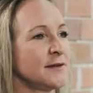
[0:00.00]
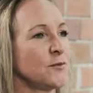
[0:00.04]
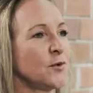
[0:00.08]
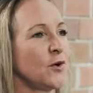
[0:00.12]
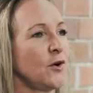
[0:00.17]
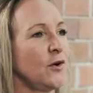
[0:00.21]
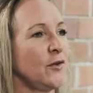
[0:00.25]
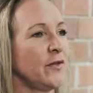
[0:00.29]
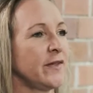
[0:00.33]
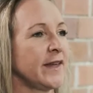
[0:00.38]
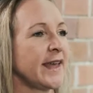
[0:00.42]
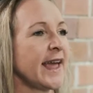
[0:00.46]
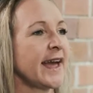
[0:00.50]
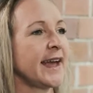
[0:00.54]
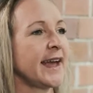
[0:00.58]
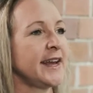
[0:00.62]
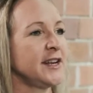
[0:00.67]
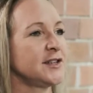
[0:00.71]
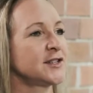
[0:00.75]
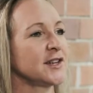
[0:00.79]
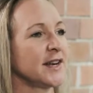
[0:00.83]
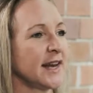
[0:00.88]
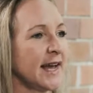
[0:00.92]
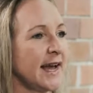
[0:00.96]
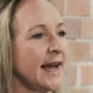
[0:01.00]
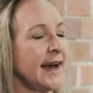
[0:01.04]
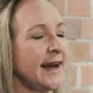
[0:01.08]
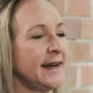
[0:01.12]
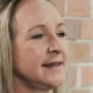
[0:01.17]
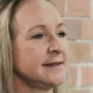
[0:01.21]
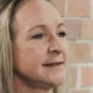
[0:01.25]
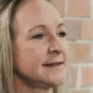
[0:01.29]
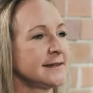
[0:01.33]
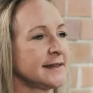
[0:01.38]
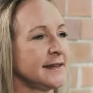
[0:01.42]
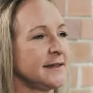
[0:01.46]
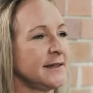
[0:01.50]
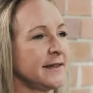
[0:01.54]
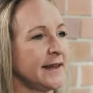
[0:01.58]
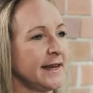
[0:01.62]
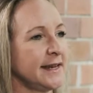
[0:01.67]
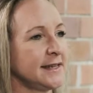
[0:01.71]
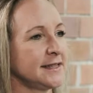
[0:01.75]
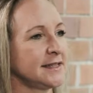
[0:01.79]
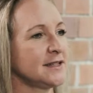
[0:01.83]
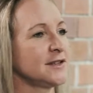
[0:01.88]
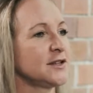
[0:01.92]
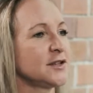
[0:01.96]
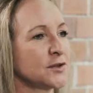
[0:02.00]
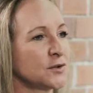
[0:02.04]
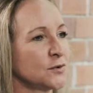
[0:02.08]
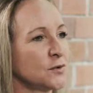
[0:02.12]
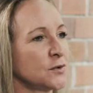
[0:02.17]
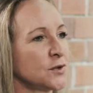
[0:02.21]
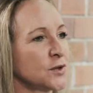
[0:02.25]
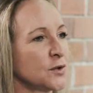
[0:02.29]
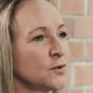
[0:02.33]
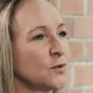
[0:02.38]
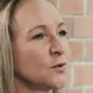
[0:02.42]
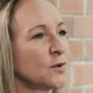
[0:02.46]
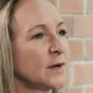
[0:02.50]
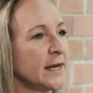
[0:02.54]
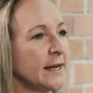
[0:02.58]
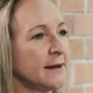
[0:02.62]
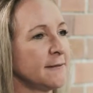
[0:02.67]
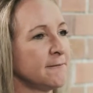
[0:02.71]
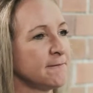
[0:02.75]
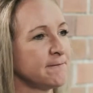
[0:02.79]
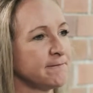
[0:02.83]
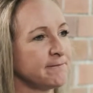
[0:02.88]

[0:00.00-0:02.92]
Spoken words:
in what the agent has in their digital toolkit.